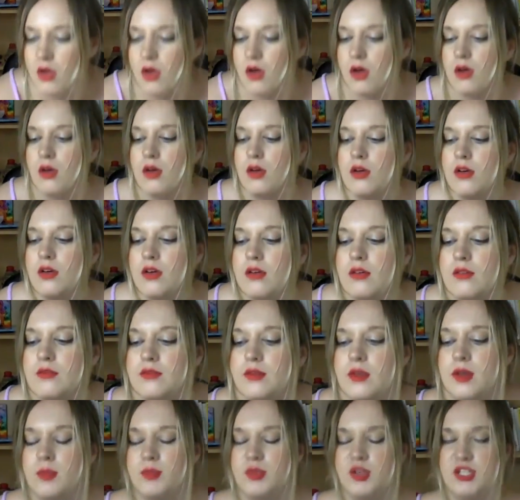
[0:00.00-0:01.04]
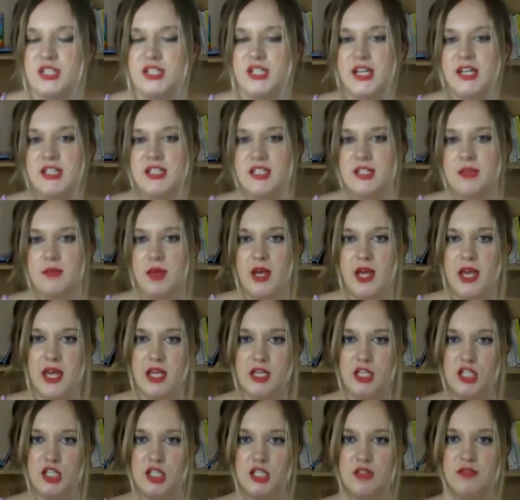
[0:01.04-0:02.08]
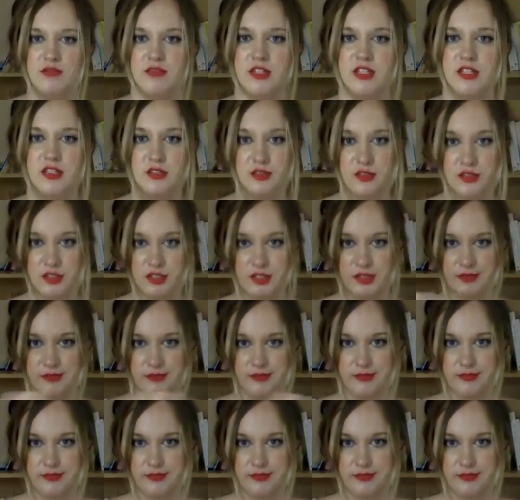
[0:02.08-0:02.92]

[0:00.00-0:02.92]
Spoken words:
of protecting my energy field.